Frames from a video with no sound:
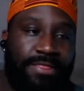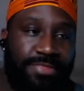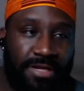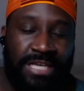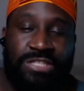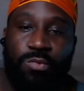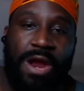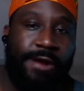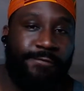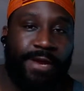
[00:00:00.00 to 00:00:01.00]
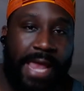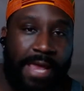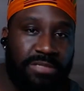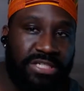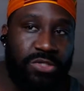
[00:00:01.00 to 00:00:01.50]
it's rare for
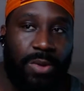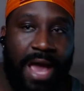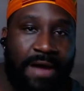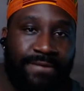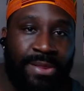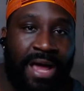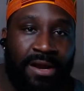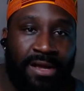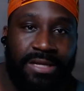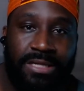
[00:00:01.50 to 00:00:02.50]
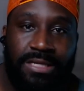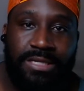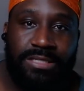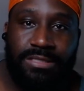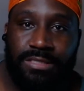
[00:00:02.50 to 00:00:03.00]
games to have a lot
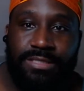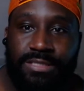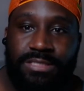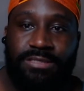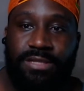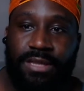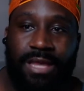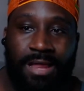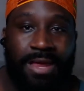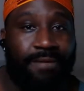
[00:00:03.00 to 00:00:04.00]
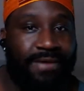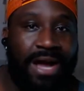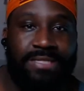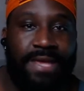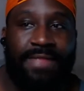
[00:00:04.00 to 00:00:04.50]
of
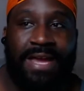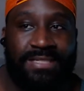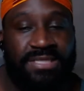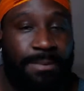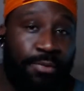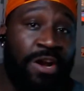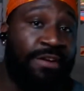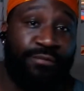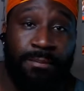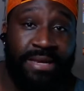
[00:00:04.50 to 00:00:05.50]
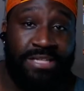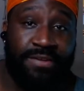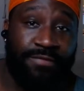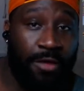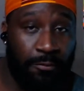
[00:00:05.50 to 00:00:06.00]
content that can separate it from each of
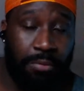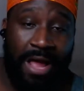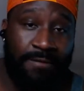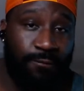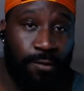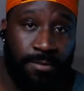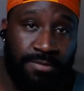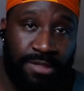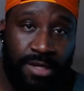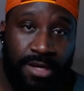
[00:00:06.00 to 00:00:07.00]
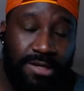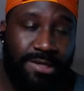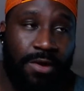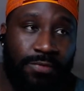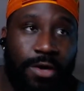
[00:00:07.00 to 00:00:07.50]
the other platforms. You
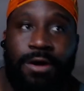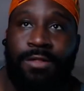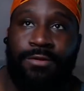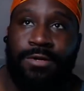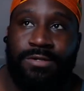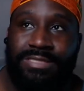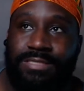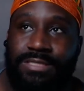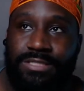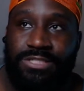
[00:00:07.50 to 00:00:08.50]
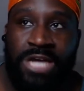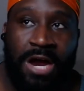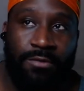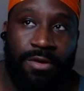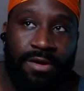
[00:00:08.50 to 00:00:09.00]
know, the other
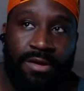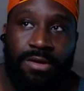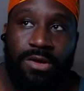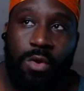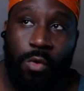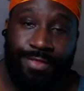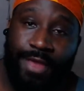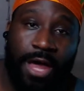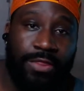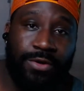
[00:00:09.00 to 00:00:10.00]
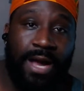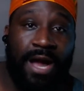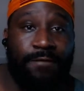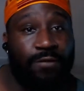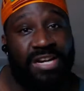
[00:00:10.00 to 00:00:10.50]
genre or the other
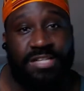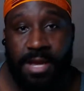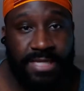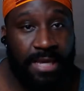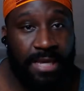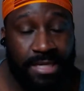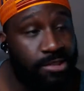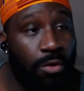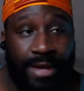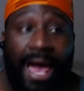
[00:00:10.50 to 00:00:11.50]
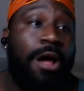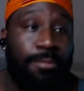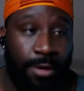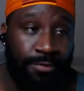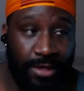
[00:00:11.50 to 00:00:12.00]
franchise games like Soul
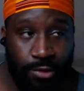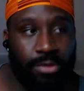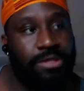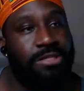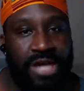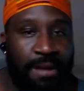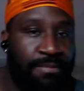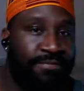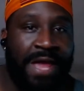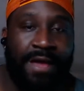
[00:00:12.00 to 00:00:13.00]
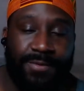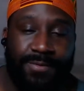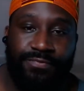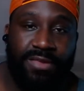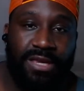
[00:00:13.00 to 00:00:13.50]
Calibur, they do a good job of that.
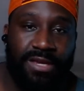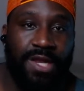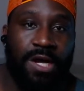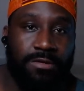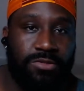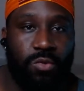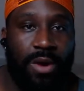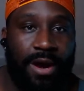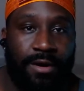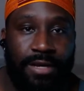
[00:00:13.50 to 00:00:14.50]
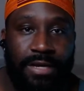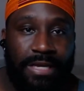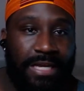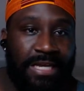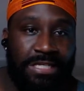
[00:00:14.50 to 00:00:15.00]
You know, to where
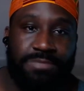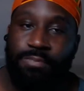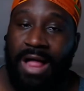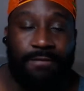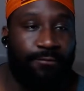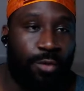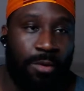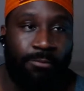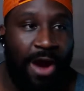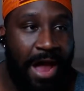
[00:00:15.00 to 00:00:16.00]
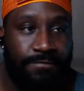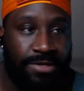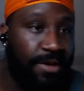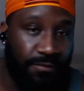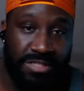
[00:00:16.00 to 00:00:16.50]
each platform will have a
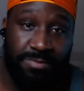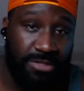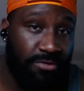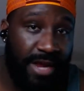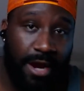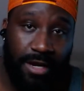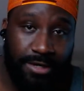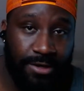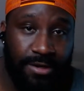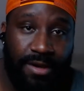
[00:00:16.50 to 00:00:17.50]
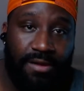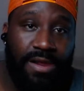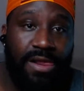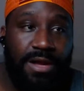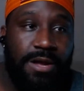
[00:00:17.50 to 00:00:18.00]
different special character.
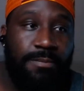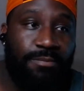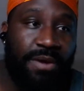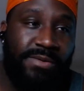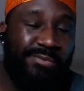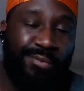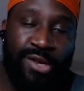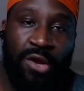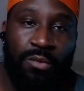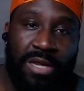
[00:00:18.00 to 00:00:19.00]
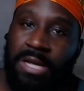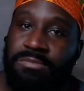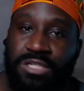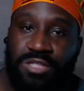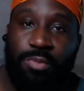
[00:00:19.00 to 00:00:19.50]
But you know, when it comes
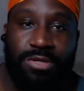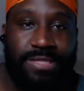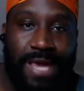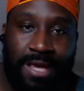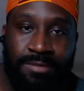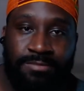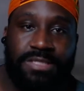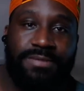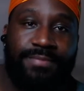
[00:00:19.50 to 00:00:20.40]
to sports games,